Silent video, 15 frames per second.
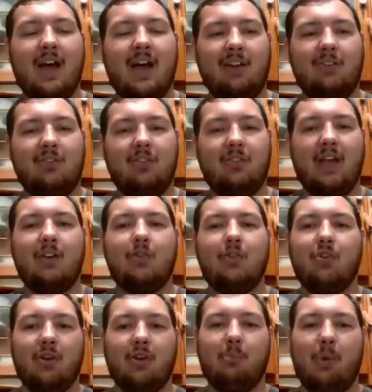had a
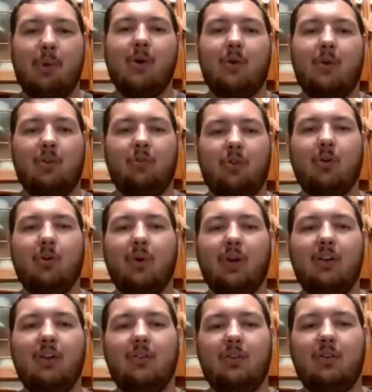danger component to
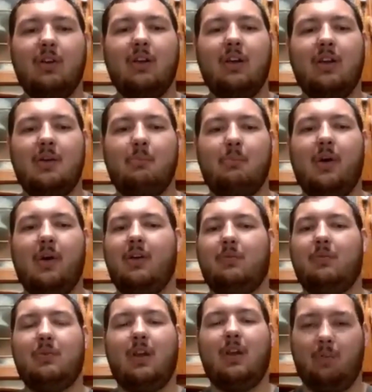it, but
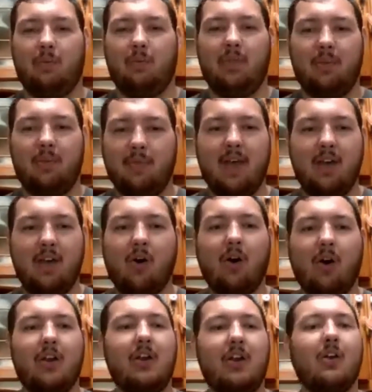they
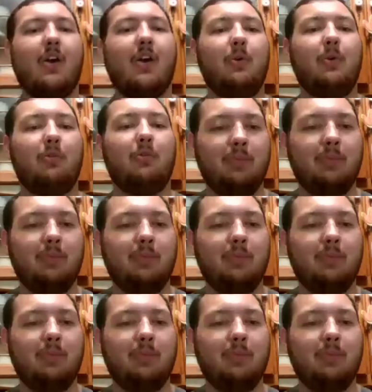are heroes.